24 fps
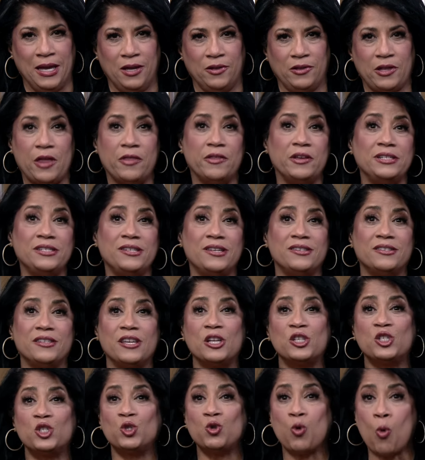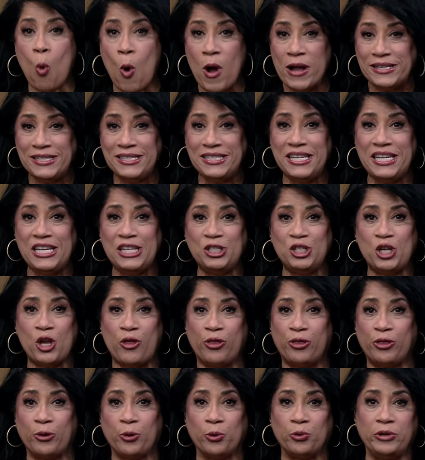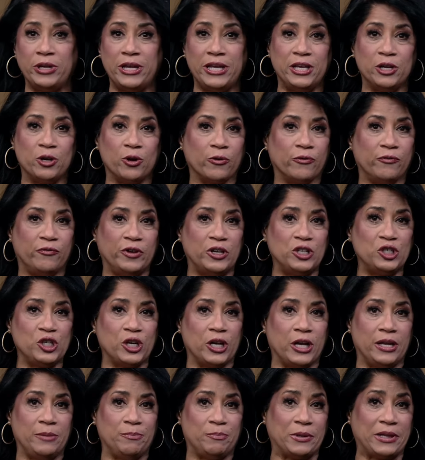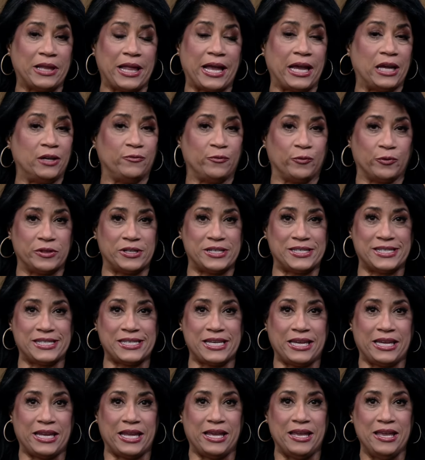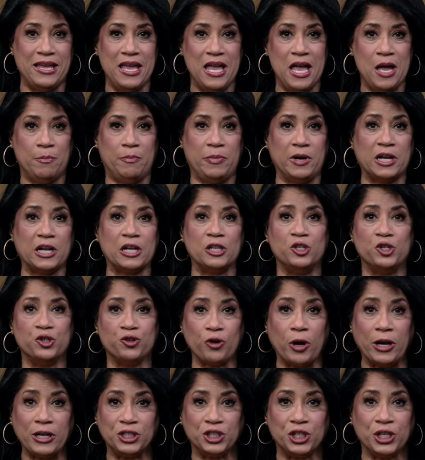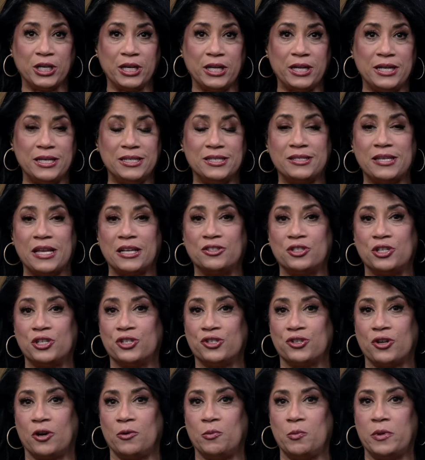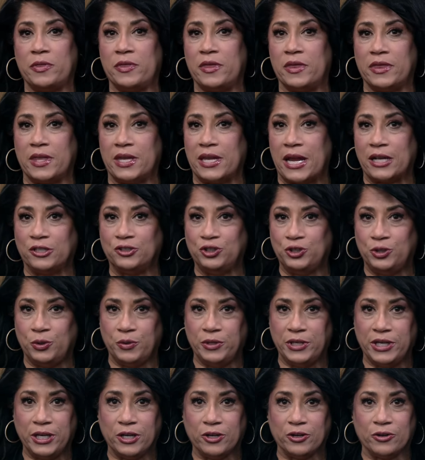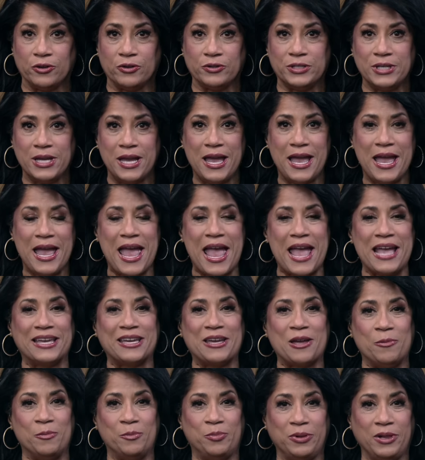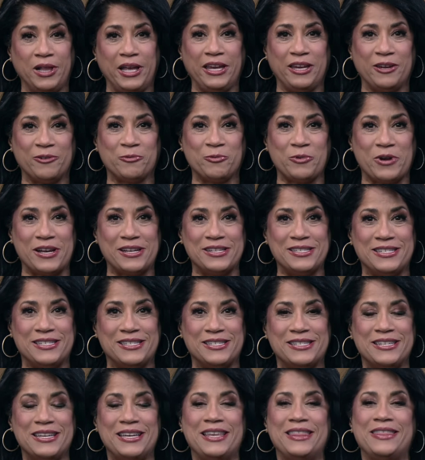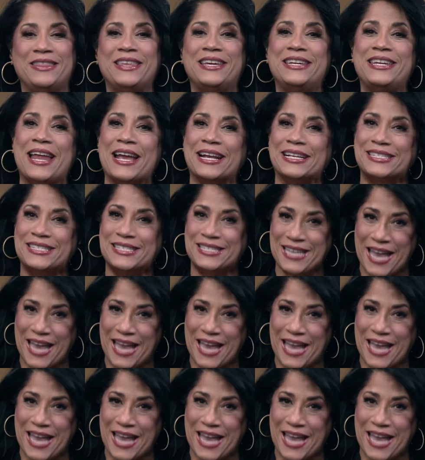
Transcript: Now, this is a 20 to 30 year vision plan for the city, but construction is set to start within the next two years and complete at Russ, the next